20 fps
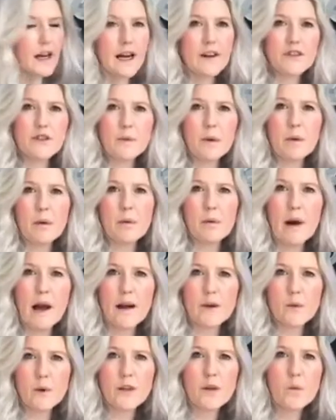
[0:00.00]
you have to be
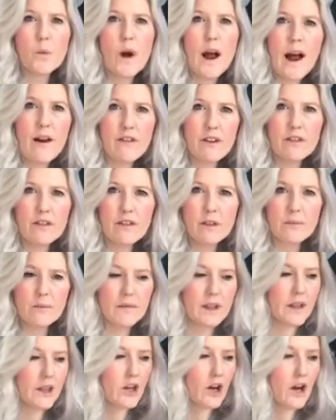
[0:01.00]
prepared when you're wearing them
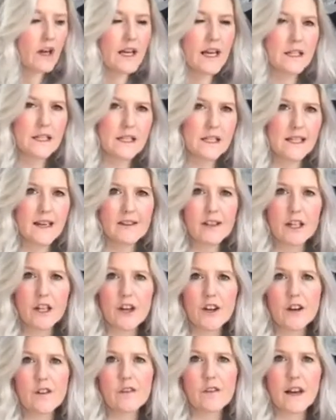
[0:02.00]
that they're not necessarily
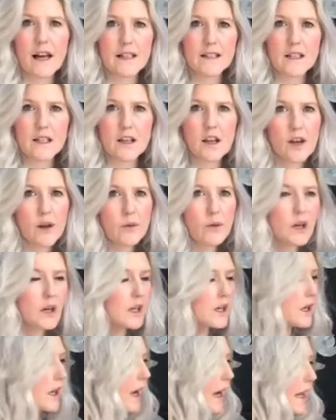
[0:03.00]
going to flatter you
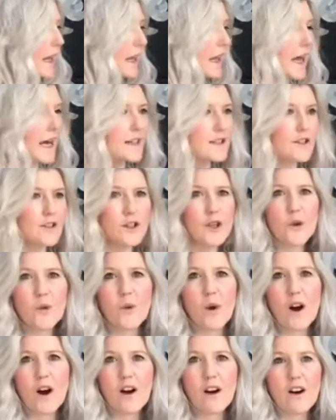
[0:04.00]
unless
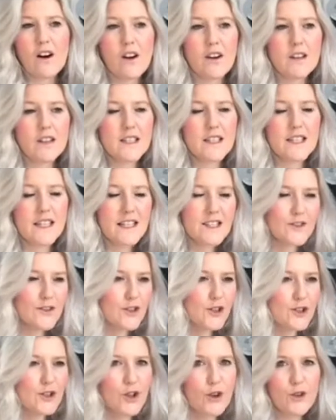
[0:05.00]
you are 6
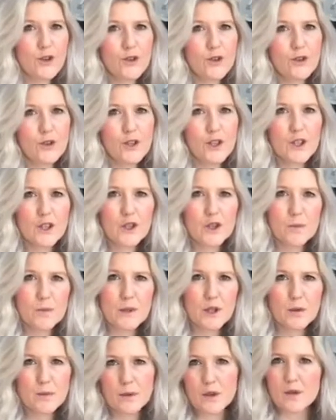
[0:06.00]
foot tall, super
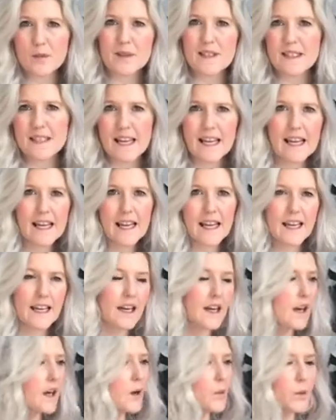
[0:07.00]

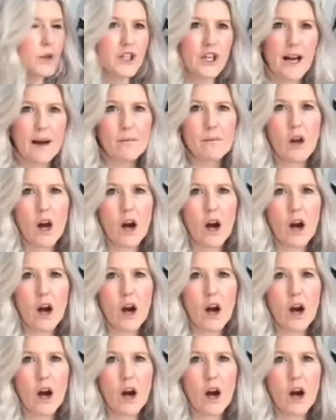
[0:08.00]
skinny, which I'm